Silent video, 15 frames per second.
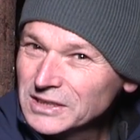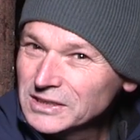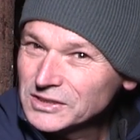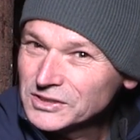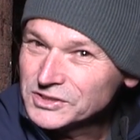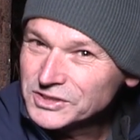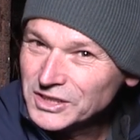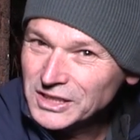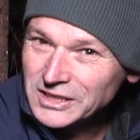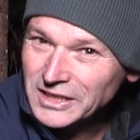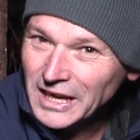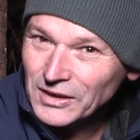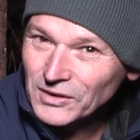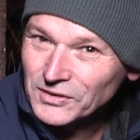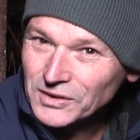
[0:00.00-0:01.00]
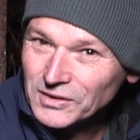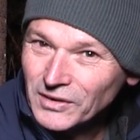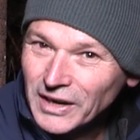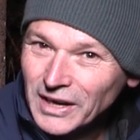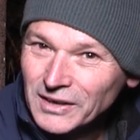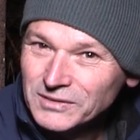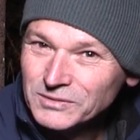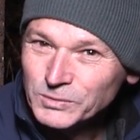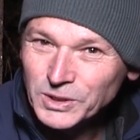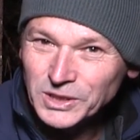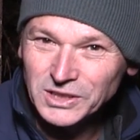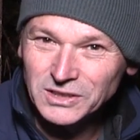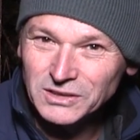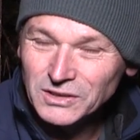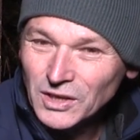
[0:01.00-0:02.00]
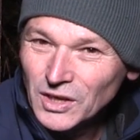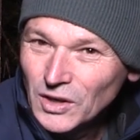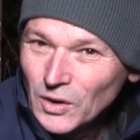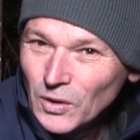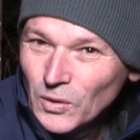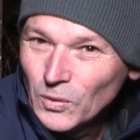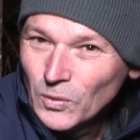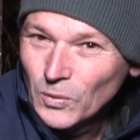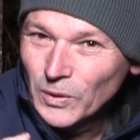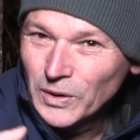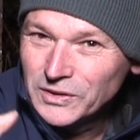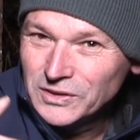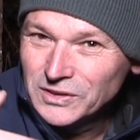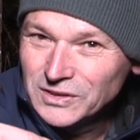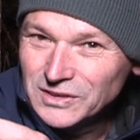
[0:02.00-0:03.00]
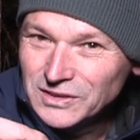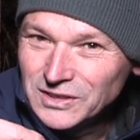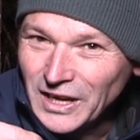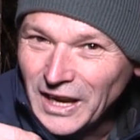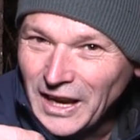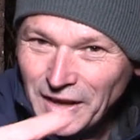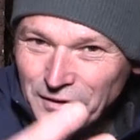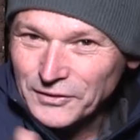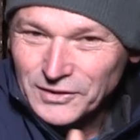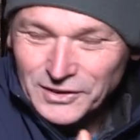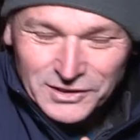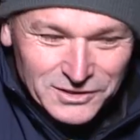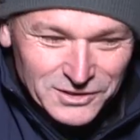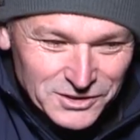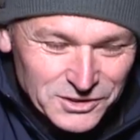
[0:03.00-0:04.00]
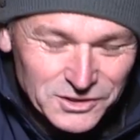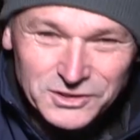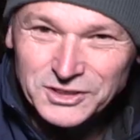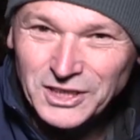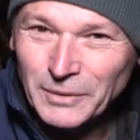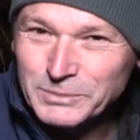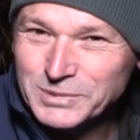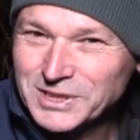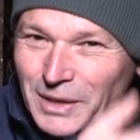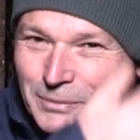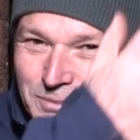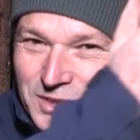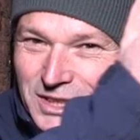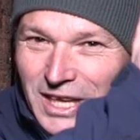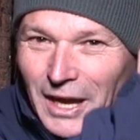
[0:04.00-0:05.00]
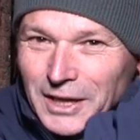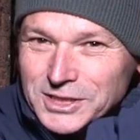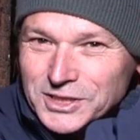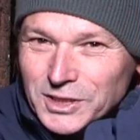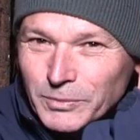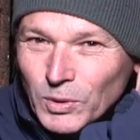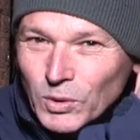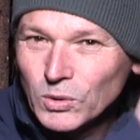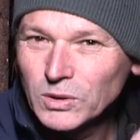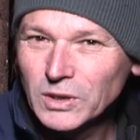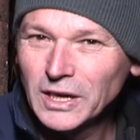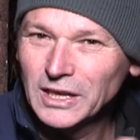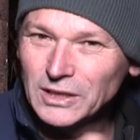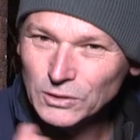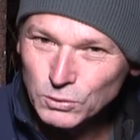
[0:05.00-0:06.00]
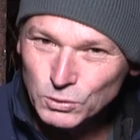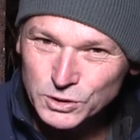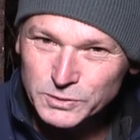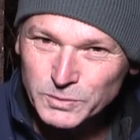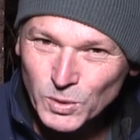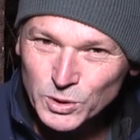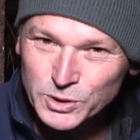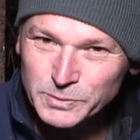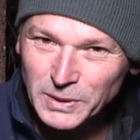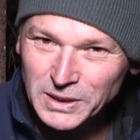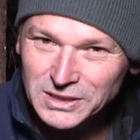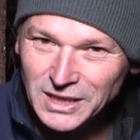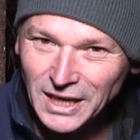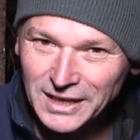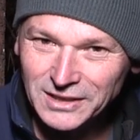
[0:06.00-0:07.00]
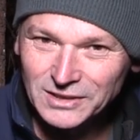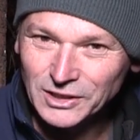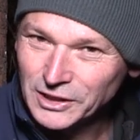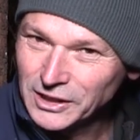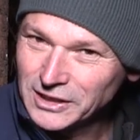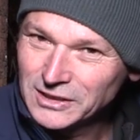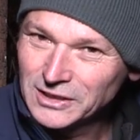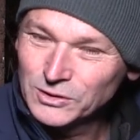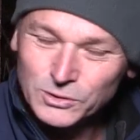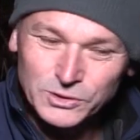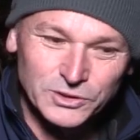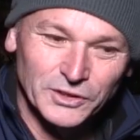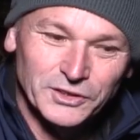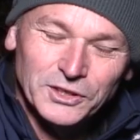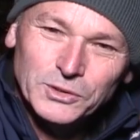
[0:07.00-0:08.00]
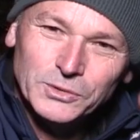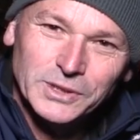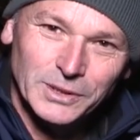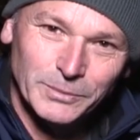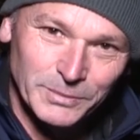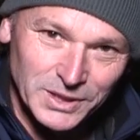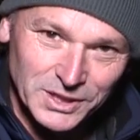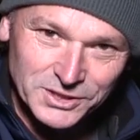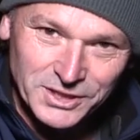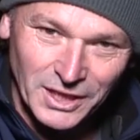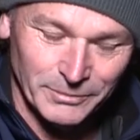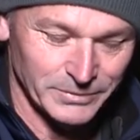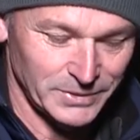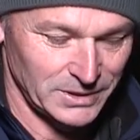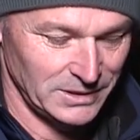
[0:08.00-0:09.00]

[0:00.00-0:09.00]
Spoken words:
because sitting down on the ground when your athlete jumps up to catch the ball, it looks more spectacular. It looks like they're doing a bigger jump.